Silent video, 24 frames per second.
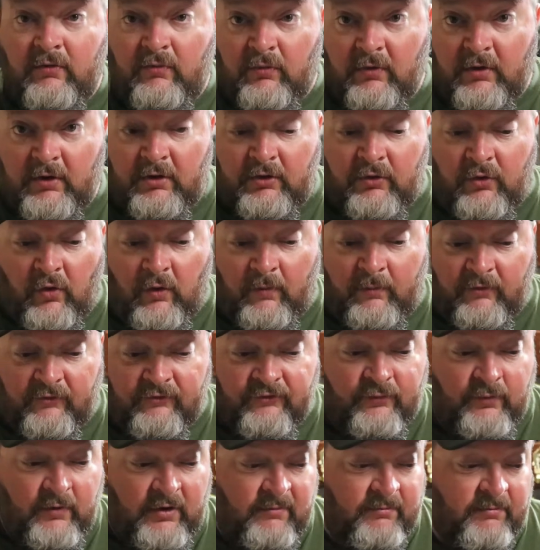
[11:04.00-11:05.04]
you would a normal
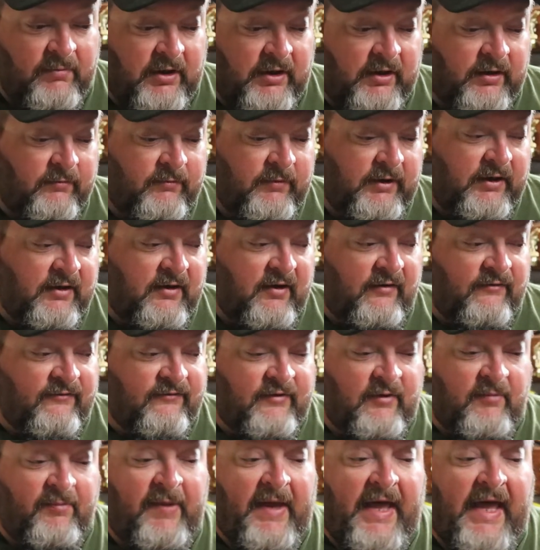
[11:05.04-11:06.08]
swim bait because
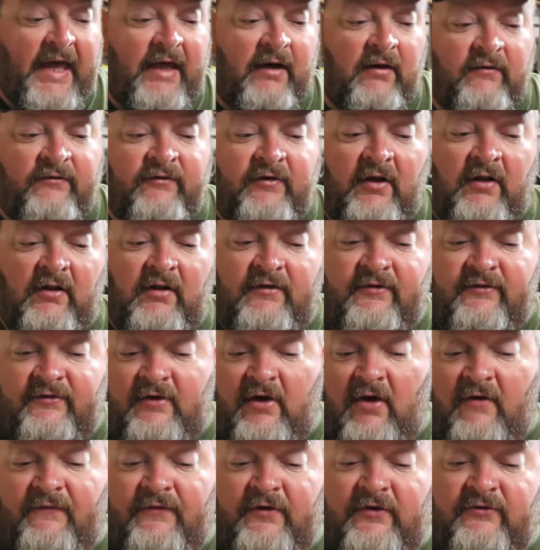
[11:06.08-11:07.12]
the paddle tail itself
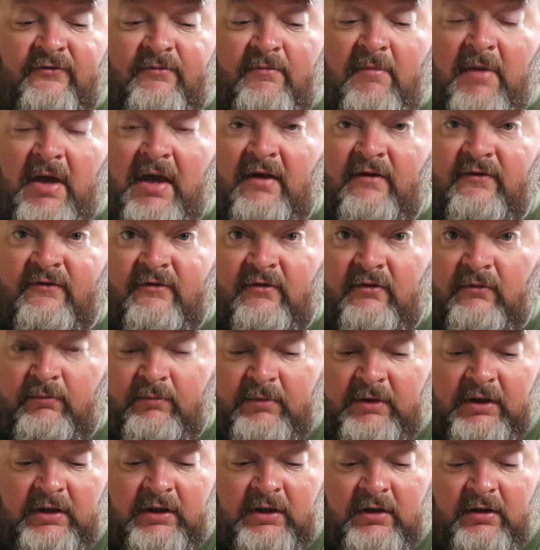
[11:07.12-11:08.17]
itself is meant to
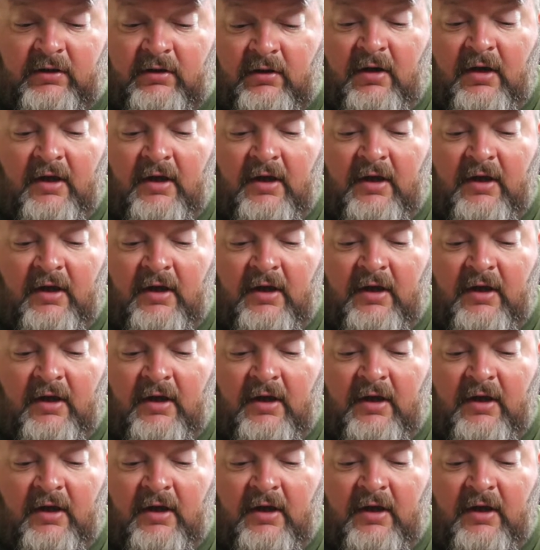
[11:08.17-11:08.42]
be,